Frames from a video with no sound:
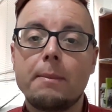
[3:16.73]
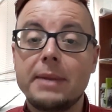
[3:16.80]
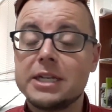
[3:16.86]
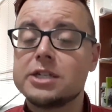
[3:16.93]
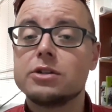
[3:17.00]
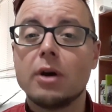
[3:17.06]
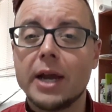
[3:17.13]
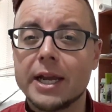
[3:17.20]

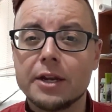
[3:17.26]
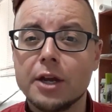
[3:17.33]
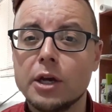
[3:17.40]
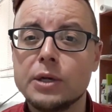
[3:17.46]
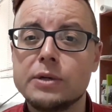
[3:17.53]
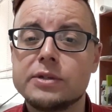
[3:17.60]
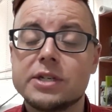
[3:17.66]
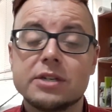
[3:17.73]

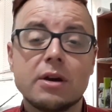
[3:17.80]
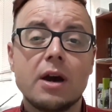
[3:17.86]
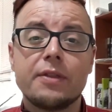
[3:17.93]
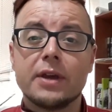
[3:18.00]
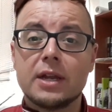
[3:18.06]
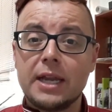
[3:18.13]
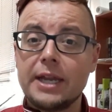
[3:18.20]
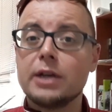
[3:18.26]
misdiagnosed as either
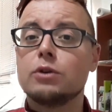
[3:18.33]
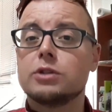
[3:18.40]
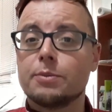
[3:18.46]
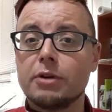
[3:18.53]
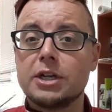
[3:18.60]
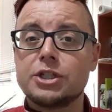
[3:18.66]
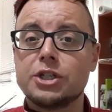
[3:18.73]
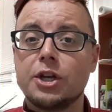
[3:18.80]
clinical
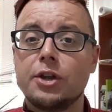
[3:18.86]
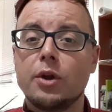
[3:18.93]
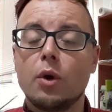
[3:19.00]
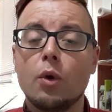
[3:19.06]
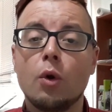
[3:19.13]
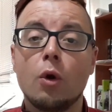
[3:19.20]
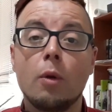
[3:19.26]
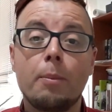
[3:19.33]
depression
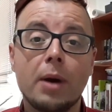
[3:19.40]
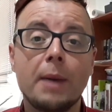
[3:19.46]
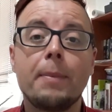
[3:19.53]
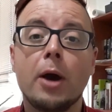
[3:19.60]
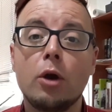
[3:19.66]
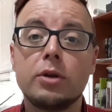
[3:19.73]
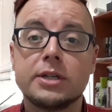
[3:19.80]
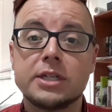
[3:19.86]
or
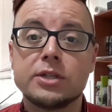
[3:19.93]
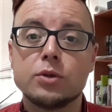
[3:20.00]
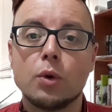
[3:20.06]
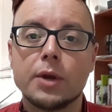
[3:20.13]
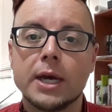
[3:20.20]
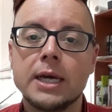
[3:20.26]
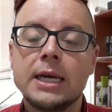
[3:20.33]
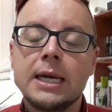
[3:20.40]
bipolar
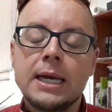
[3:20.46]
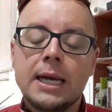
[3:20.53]
disorder.